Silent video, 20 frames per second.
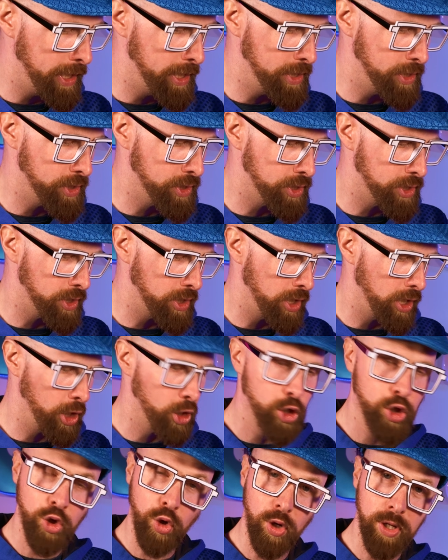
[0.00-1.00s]
is a
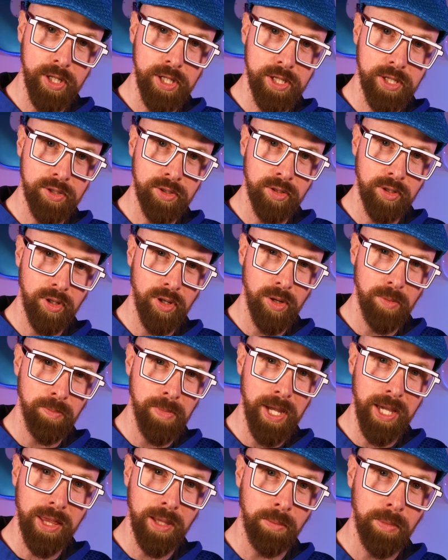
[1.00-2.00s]
choice to
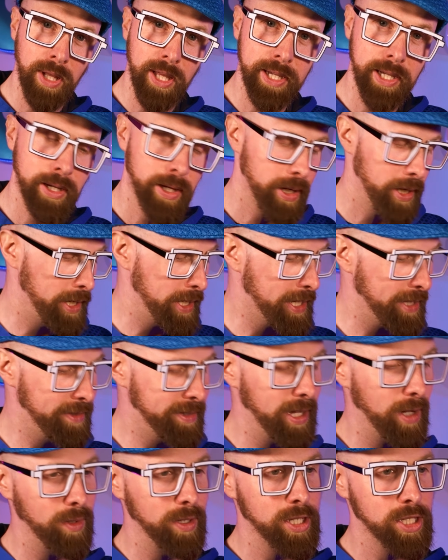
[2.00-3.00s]
make them lighter. And I can
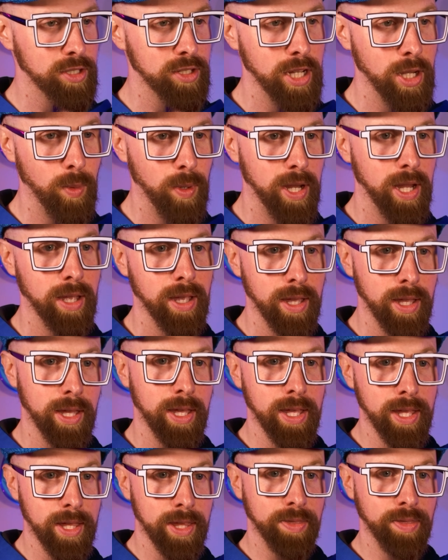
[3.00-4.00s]
tell you straight away
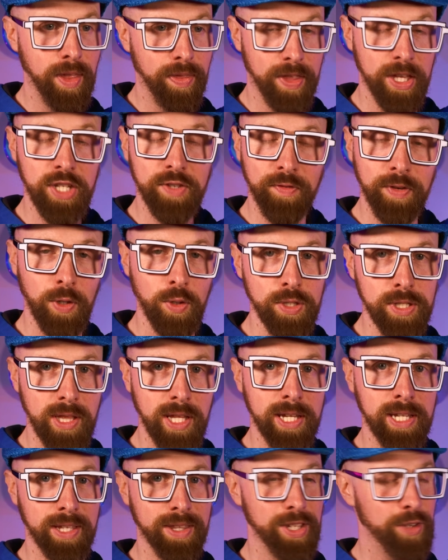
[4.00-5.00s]
that this feels
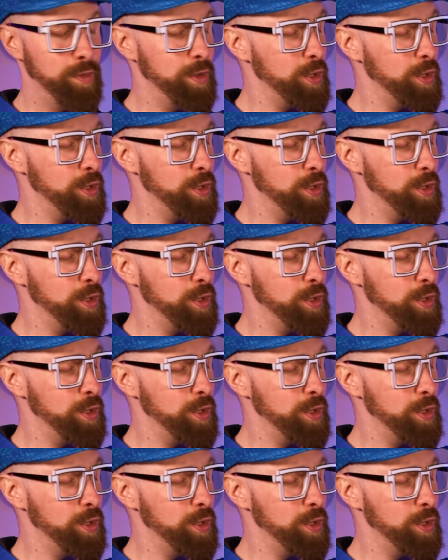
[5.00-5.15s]
light. This